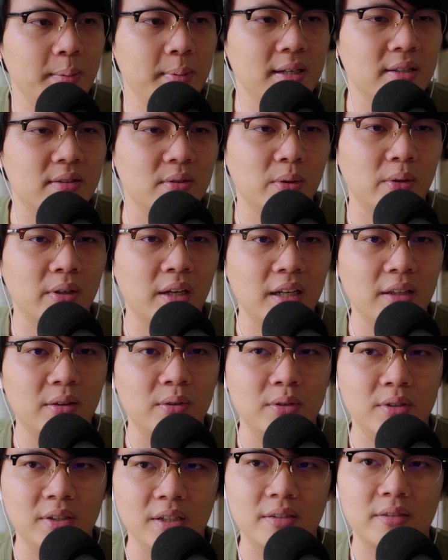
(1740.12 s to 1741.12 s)
Maybe it's okay
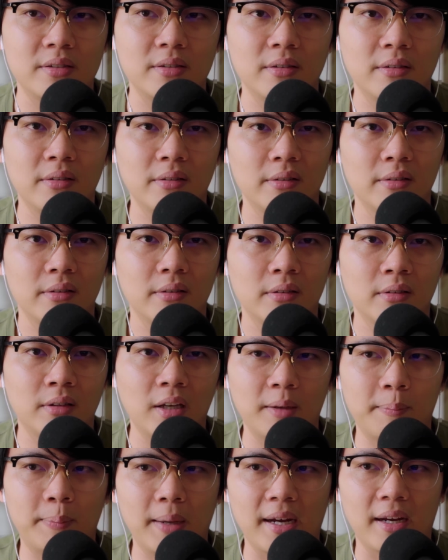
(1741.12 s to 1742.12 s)
to just
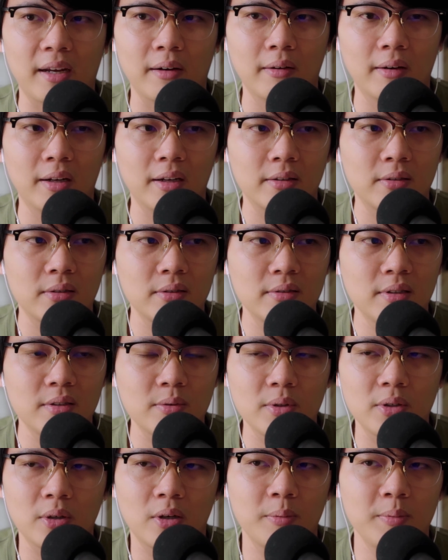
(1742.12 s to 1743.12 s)
kick back and relax because
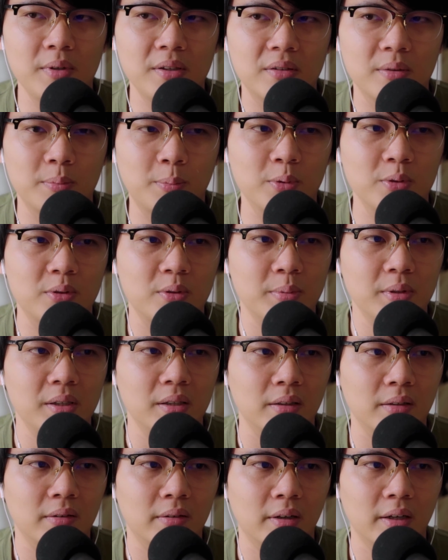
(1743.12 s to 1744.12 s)
that's what a hobby is supposed to
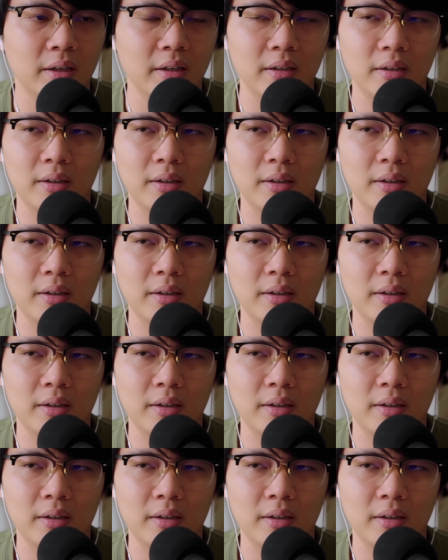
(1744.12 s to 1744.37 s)
be, right?